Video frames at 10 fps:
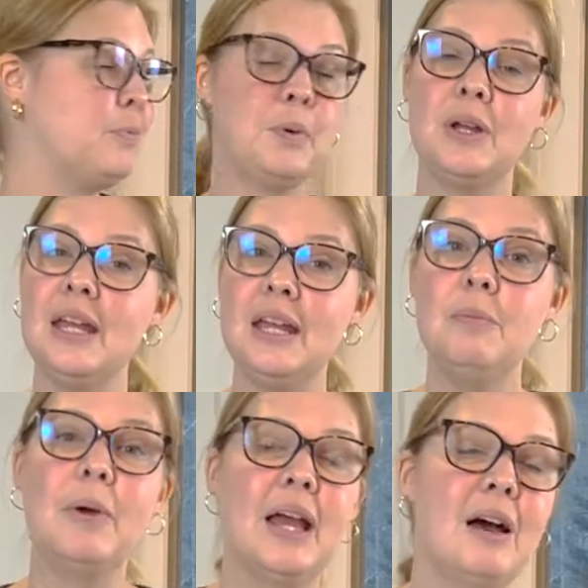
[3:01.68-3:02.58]
preheated
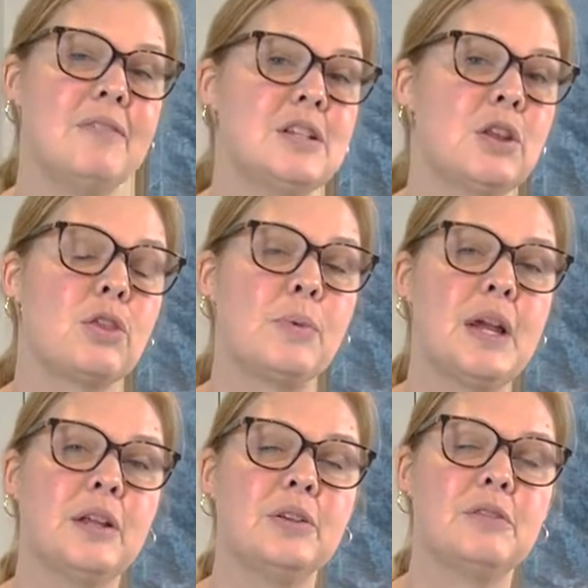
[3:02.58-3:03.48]
my oven to
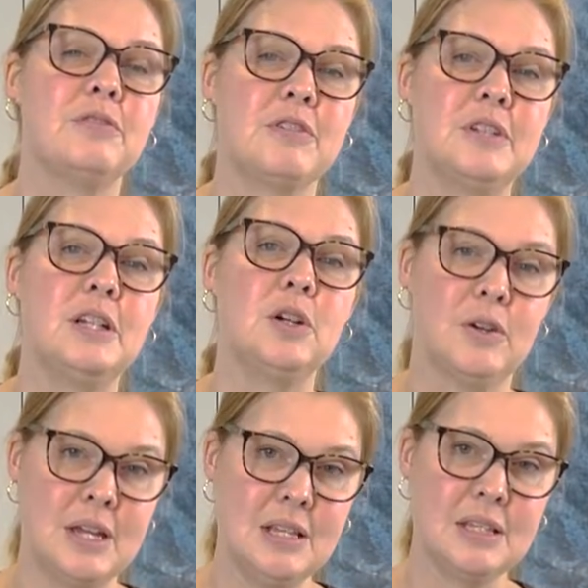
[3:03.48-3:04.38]
350
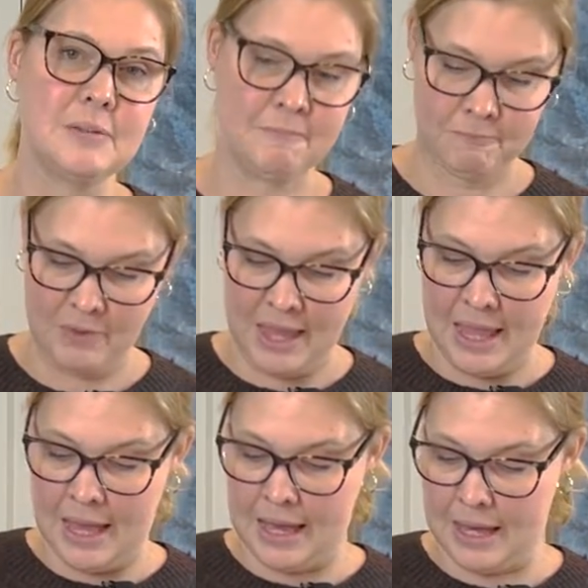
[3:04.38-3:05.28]
degrees.
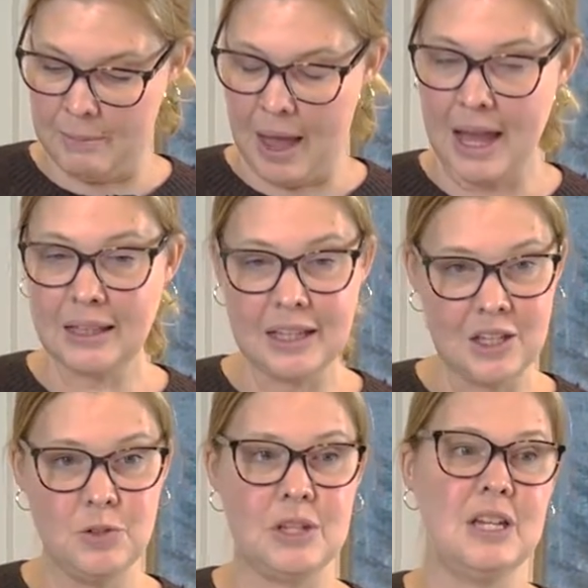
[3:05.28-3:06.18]
I like
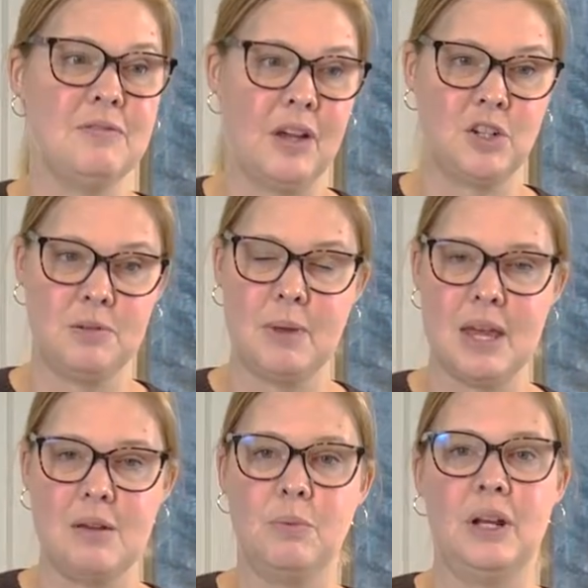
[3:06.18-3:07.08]
using convection
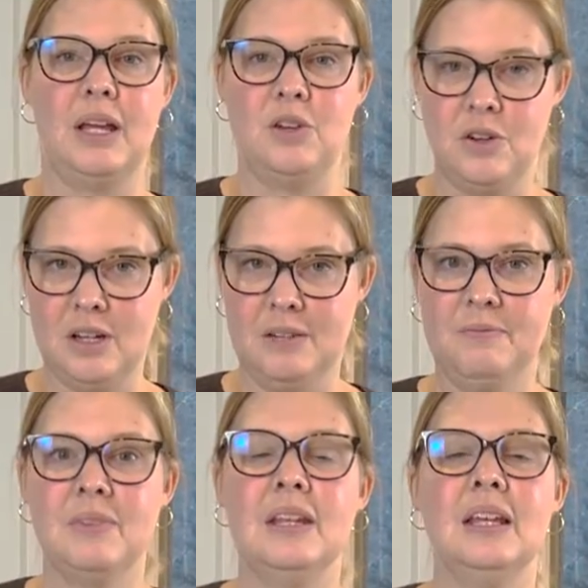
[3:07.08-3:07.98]
bake when I cook,
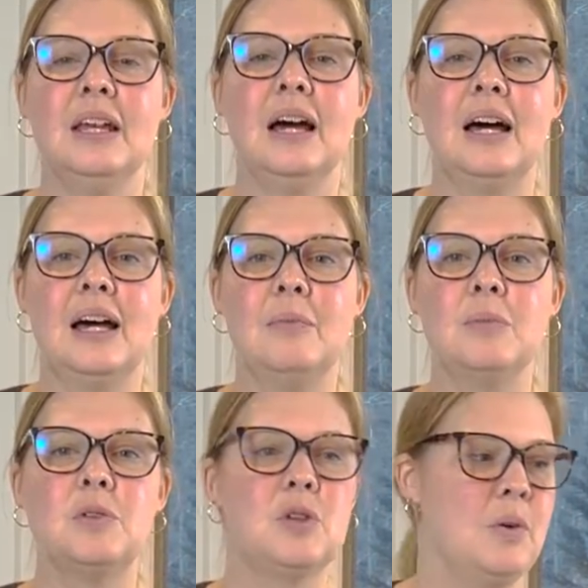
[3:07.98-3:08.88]

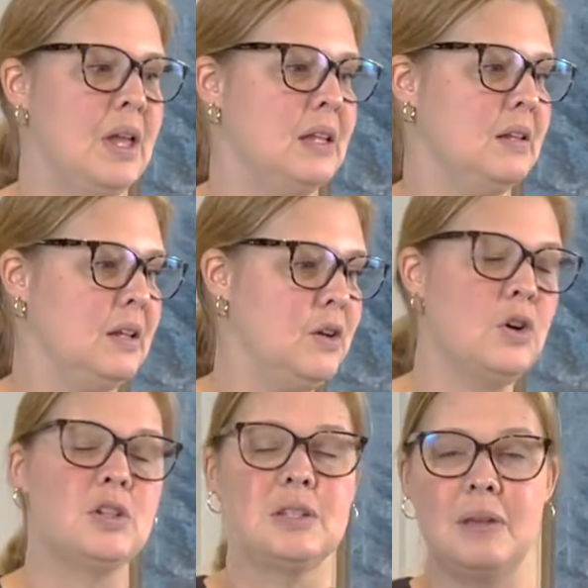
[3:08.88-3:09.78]
so it
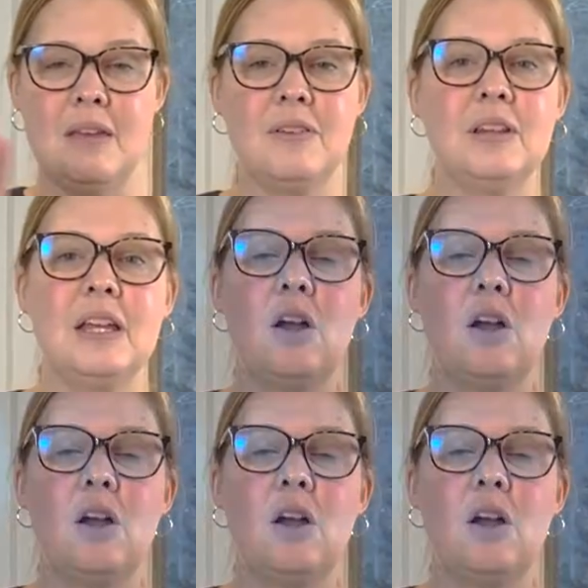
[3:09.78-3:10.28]
cooks evenly